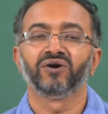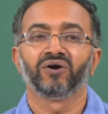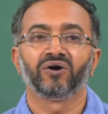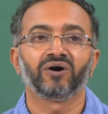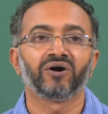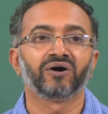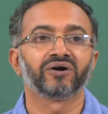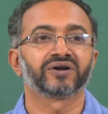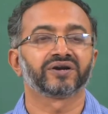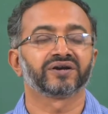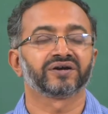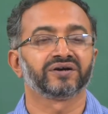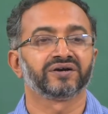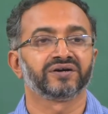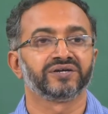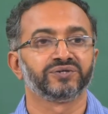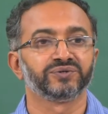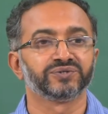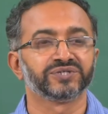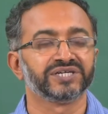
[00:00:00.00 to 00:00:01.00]

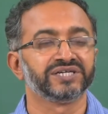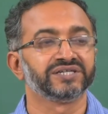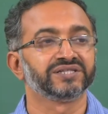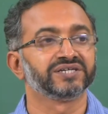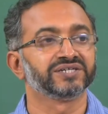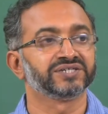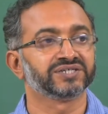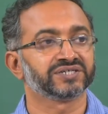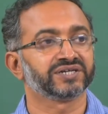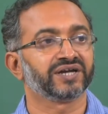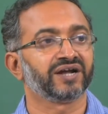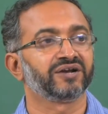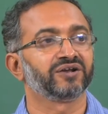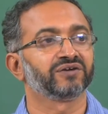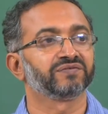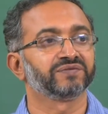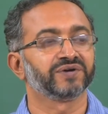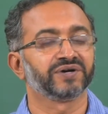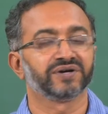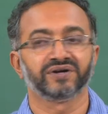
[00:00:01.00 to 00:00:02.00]
or using this kind
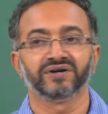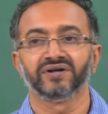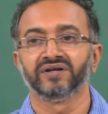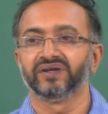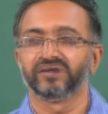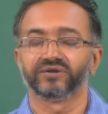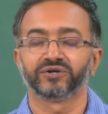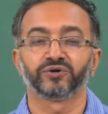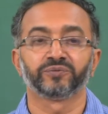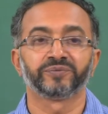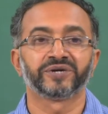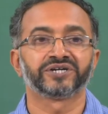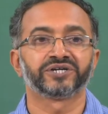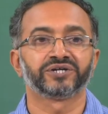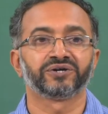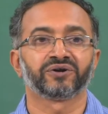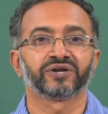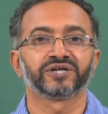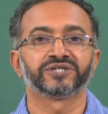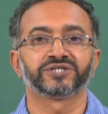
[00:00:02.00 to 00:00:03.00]
of a
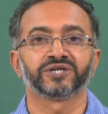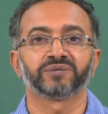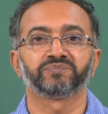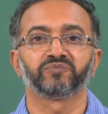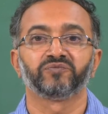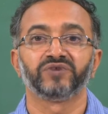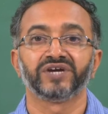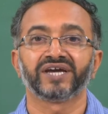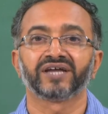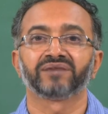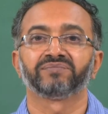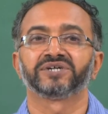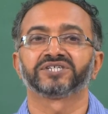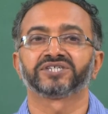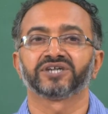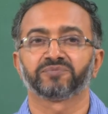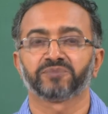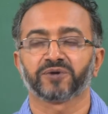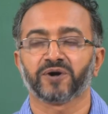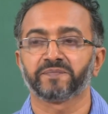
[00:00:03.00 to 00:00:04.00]
rheometry on a chip we can
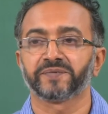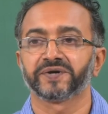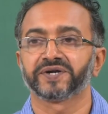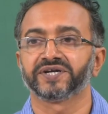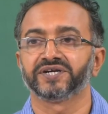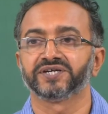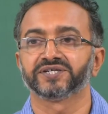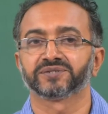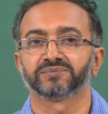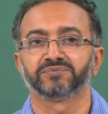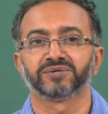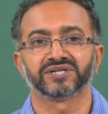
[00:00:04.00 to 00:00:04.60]
measure properties,